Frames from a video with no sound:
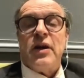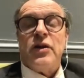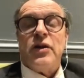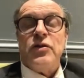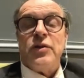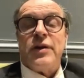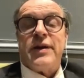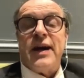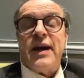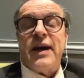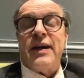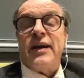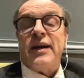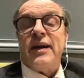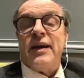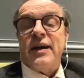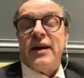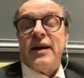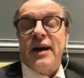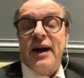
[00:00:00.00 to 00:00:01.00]
You can
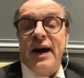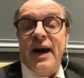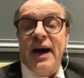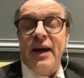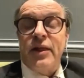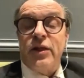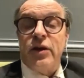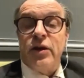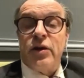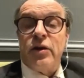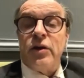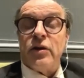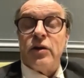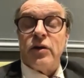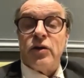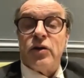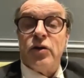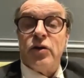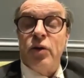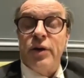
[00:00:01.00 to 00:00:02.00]
either
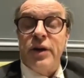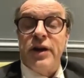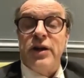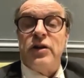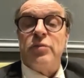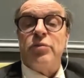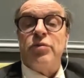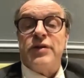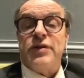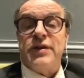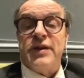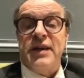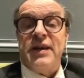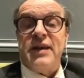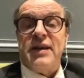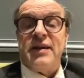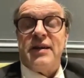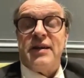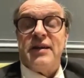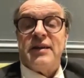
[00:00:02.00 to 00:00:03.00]
go in a
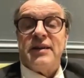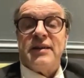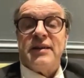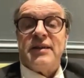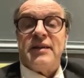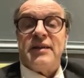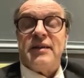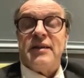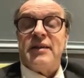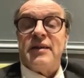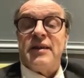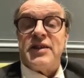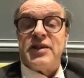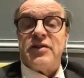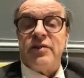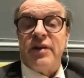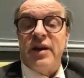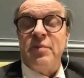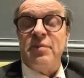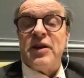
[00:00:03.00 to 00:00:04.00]
boutique. It's
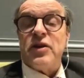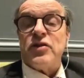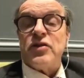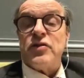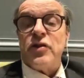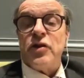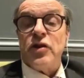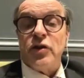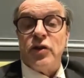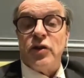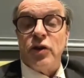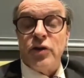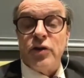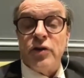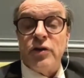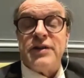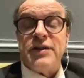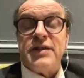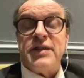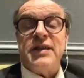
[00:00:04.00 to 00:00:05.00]
great because you got
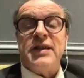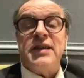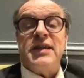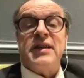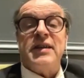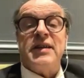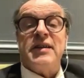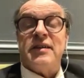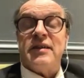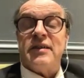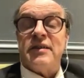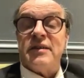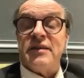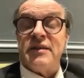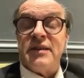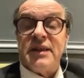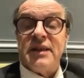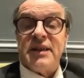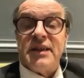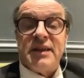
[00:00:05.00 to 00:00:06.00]
loyalty,
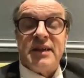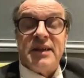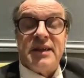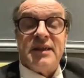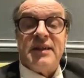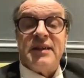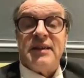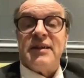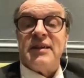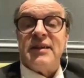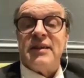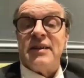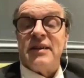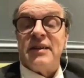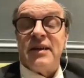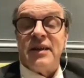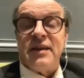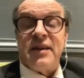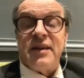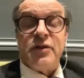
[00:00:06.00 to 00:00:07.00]

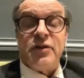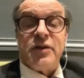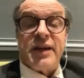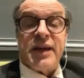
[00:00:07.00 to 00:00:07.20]
and